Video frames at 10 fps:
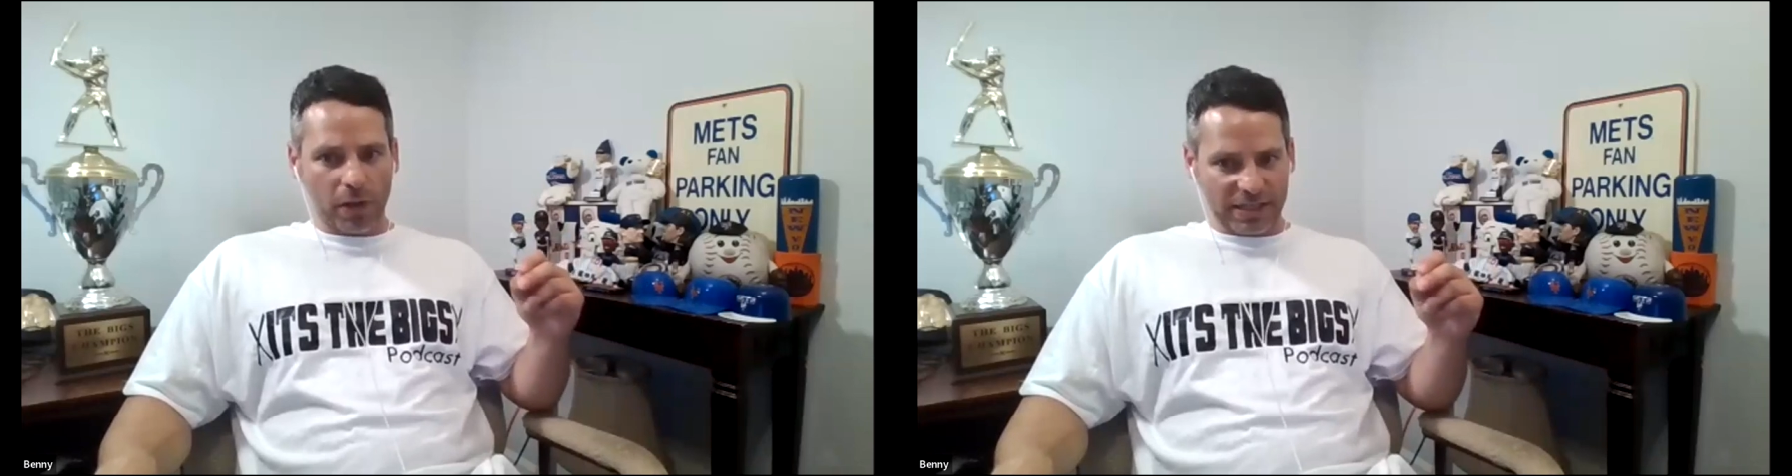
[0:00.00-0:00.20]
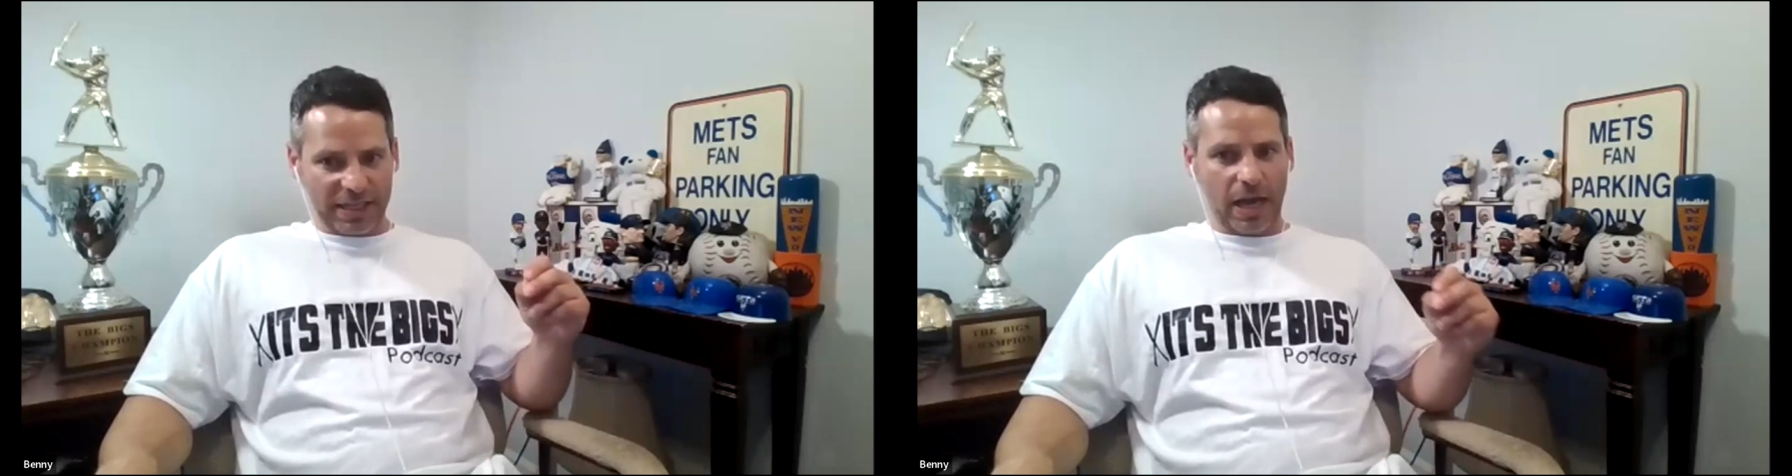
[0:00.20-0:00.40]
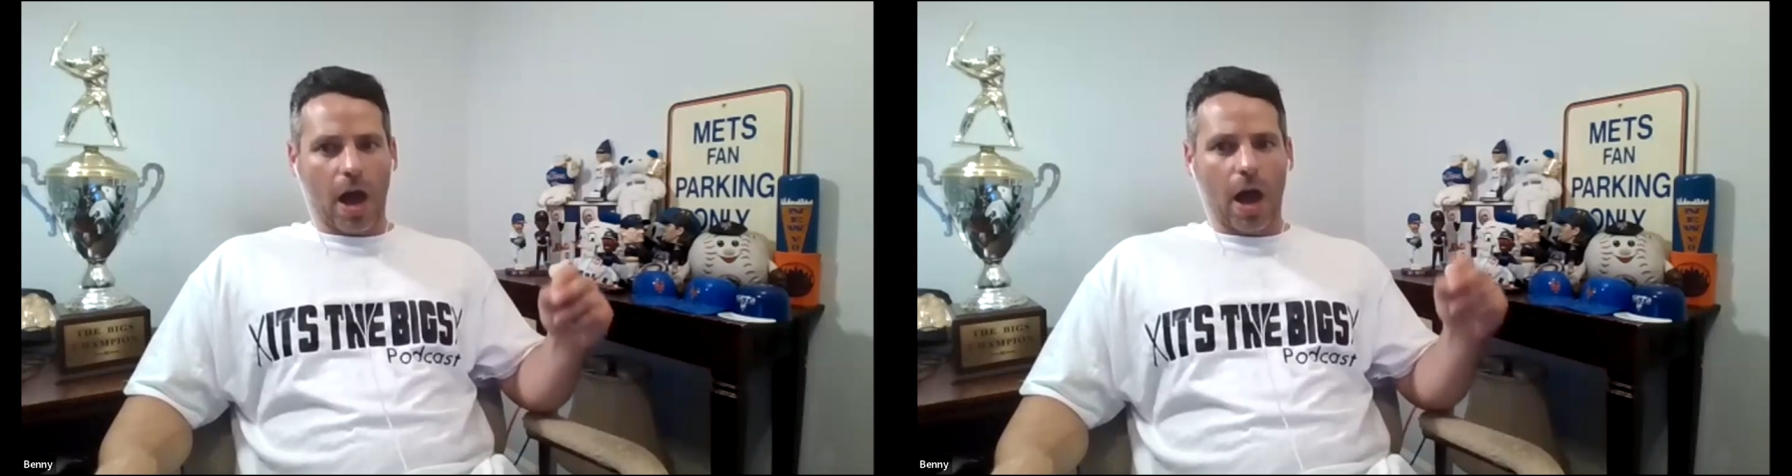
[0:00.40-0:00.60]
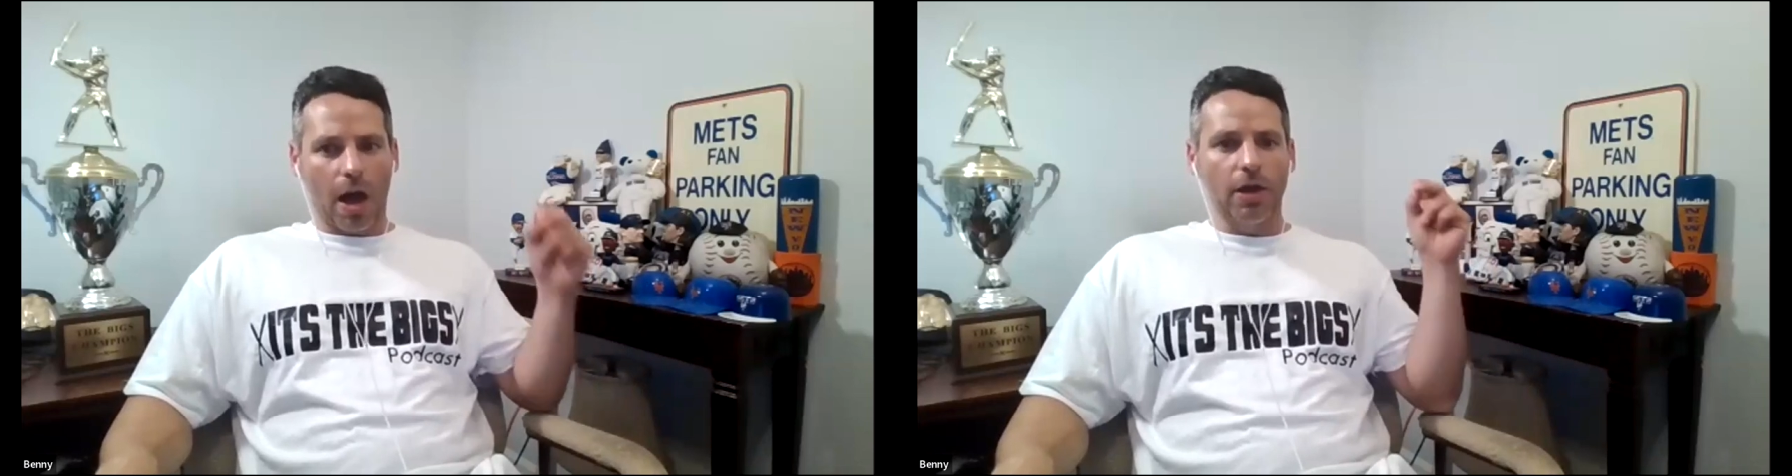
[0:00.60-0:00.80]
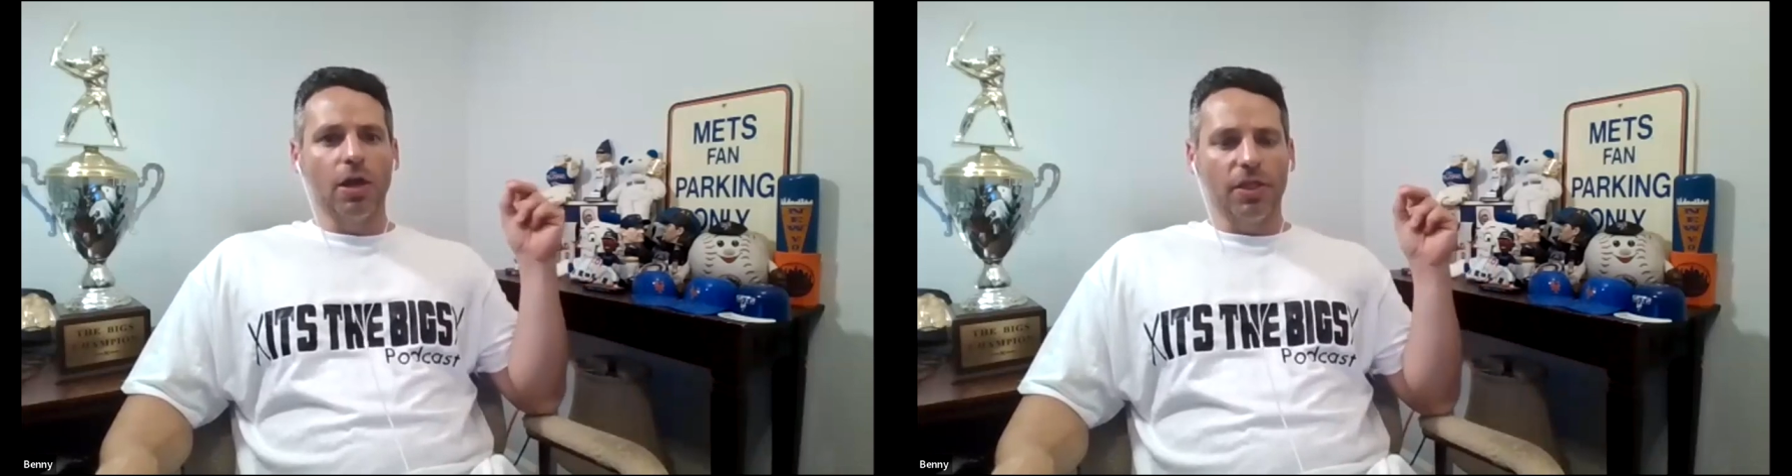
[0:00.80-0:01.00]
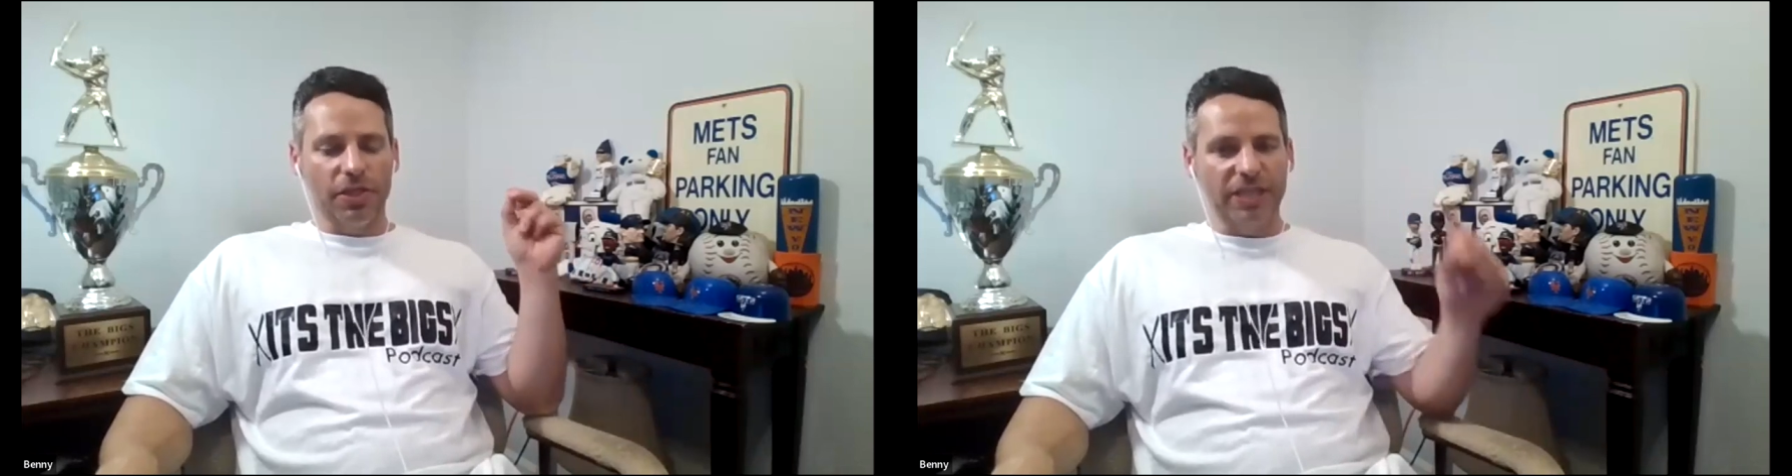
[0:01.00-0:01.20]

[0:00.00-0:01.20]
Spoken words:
focusing on,